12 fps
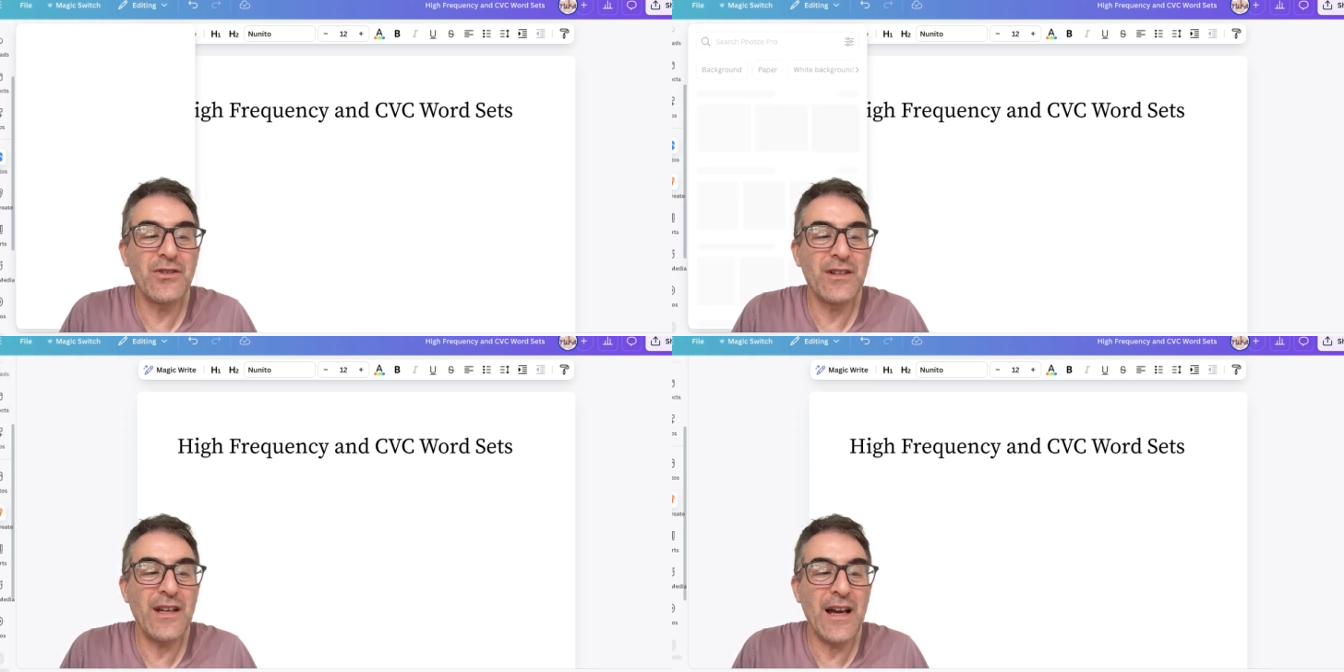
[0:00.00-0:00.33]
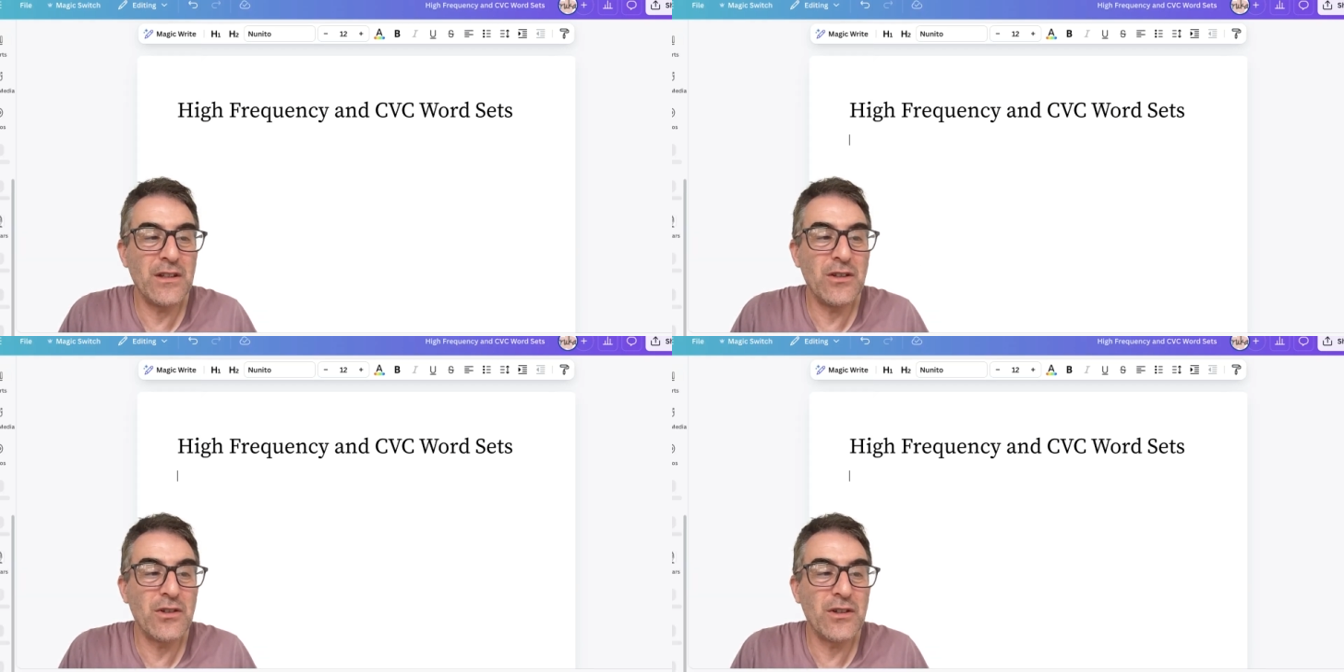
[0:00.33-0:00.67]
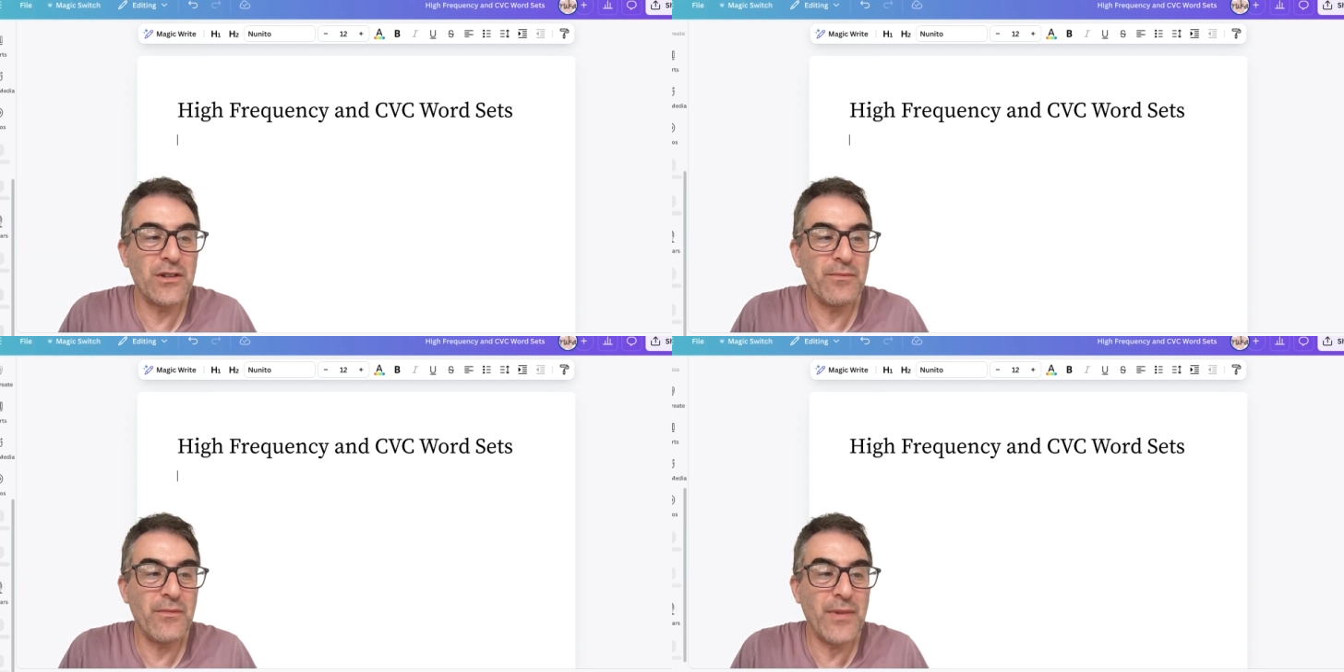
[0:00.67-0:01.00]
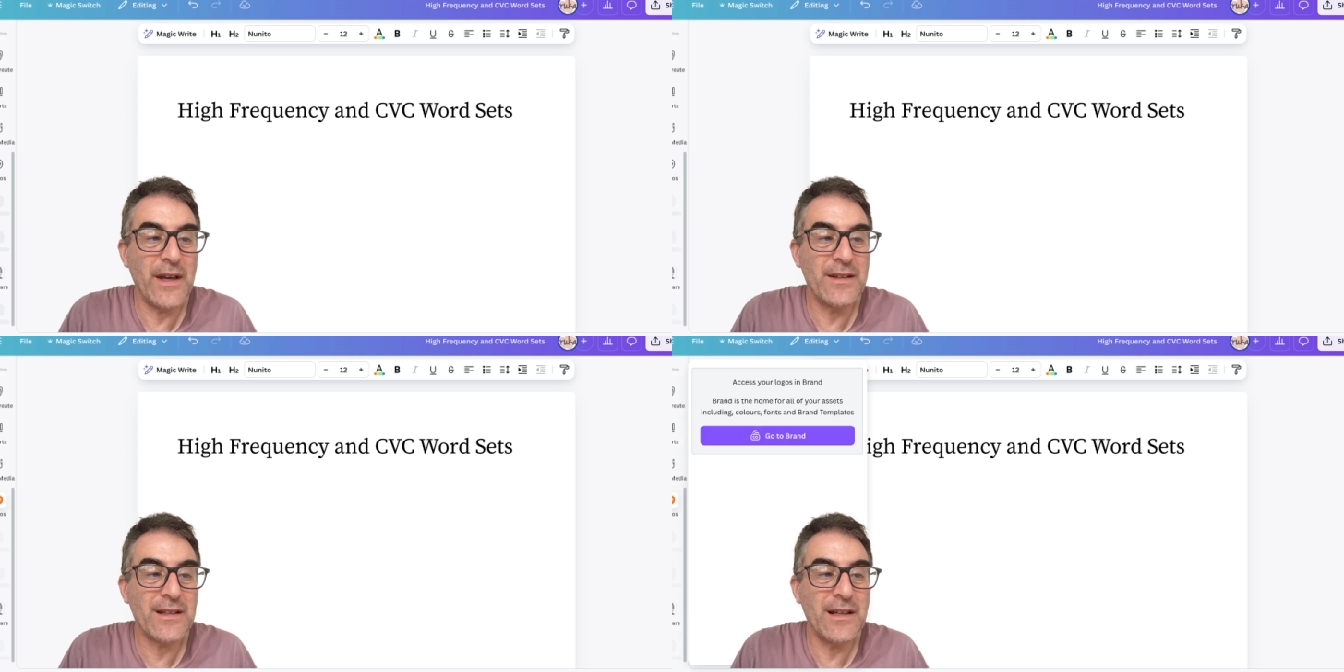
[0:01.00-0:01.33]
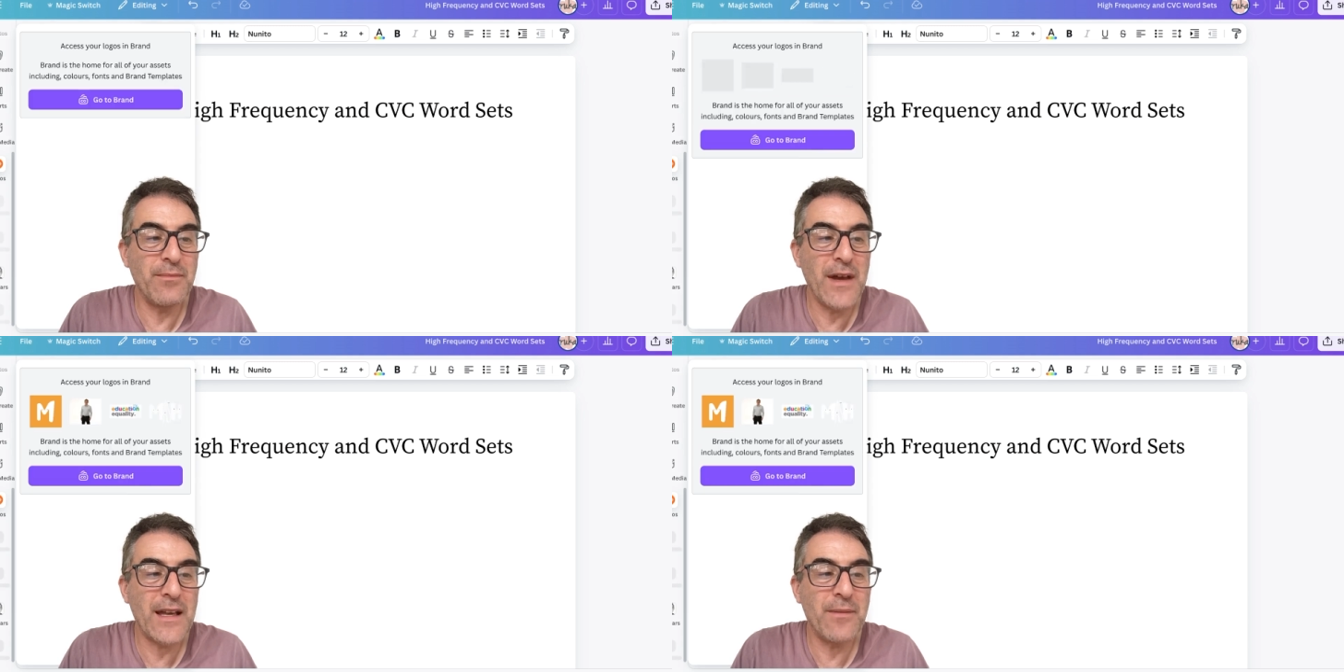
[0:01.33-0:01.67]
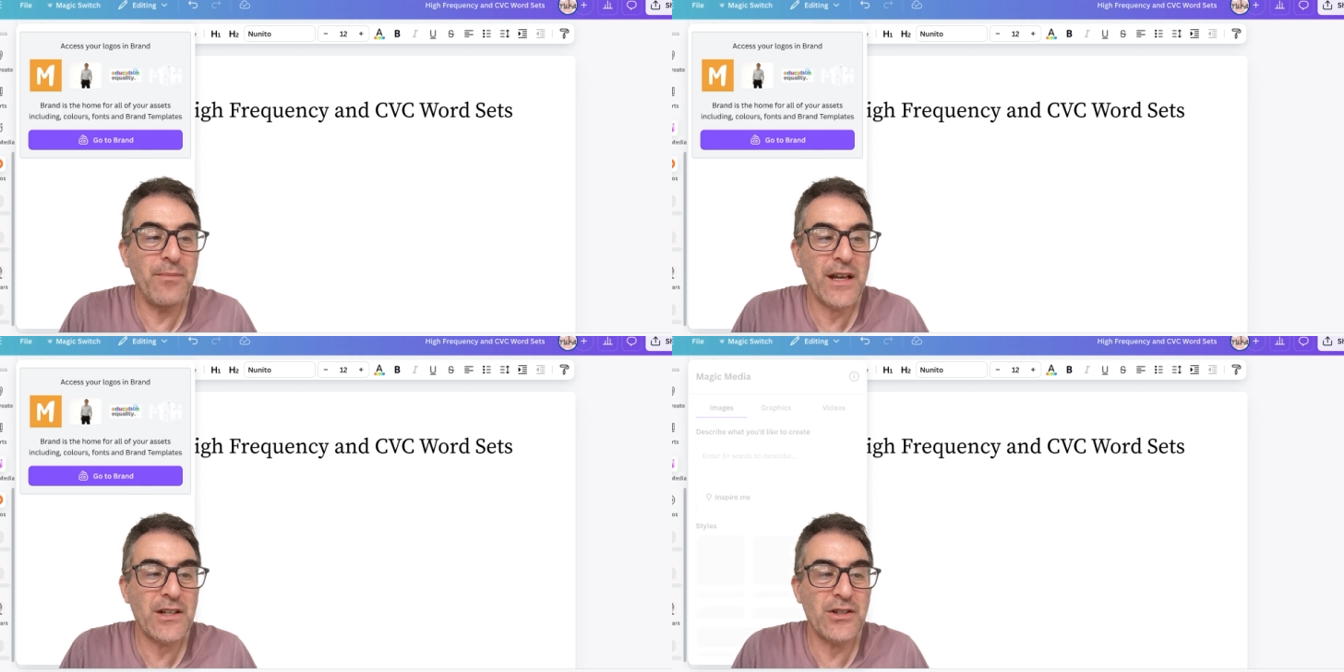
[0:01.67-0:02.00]
can basically
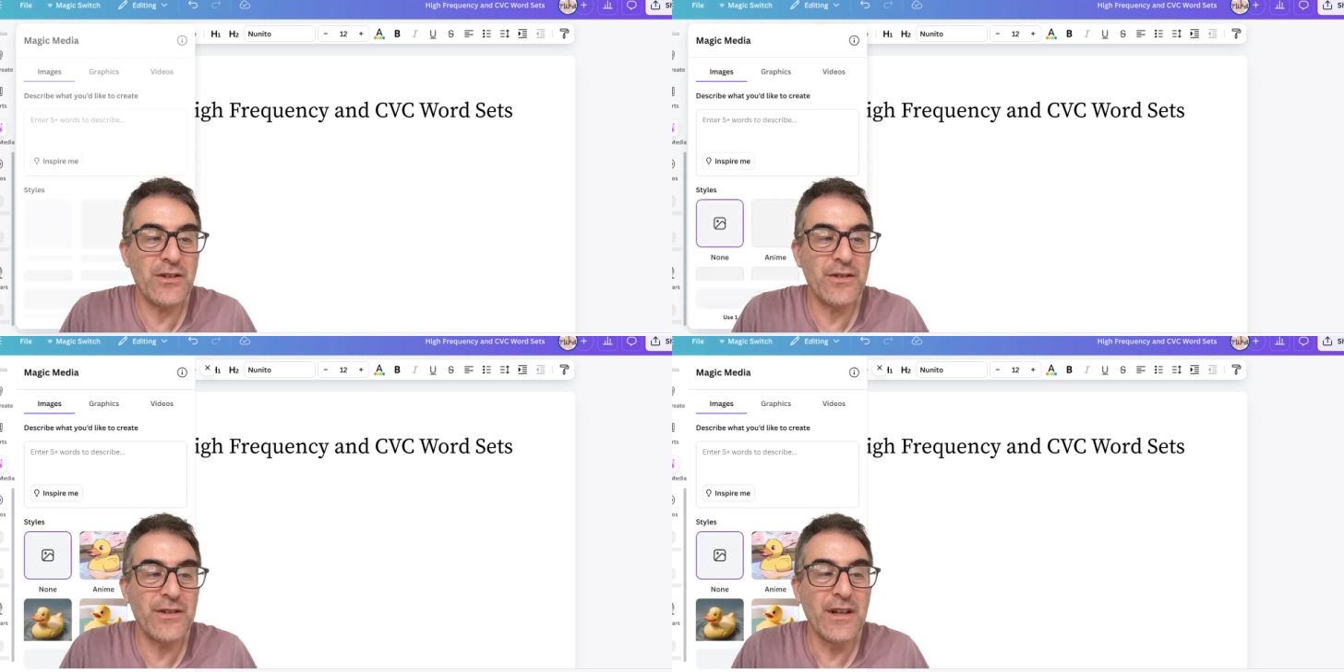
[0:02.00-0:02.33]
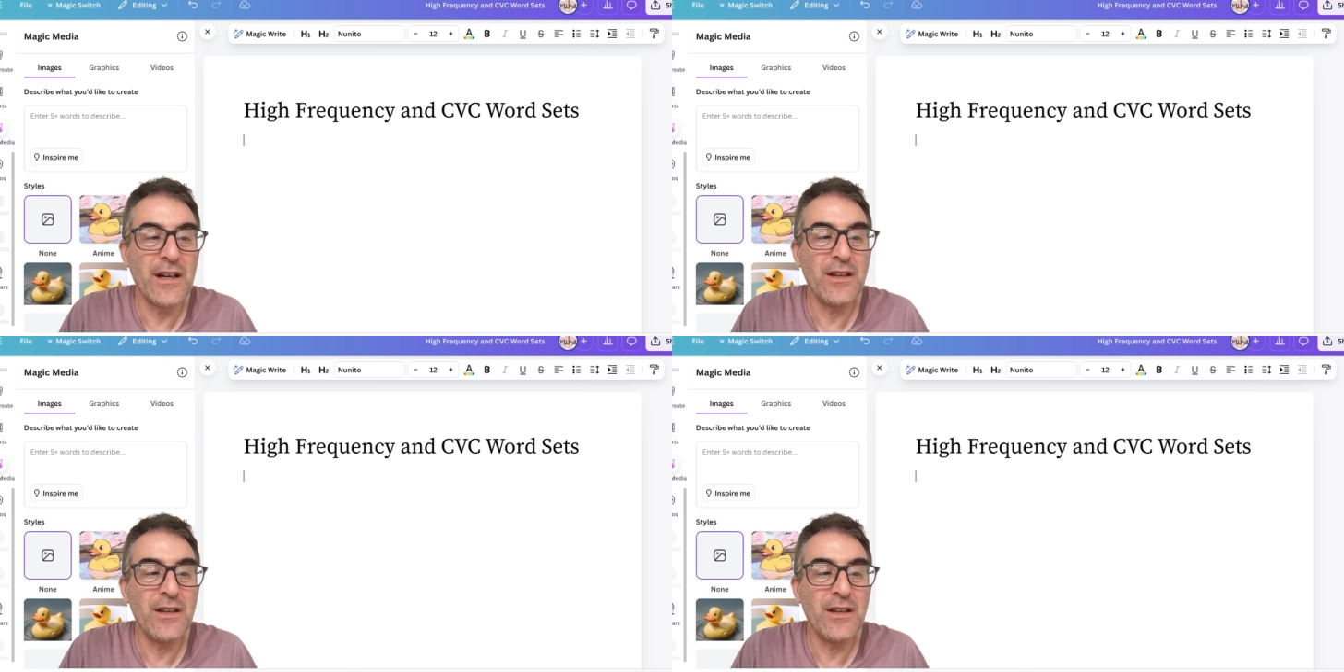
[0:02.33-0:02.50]
make pictures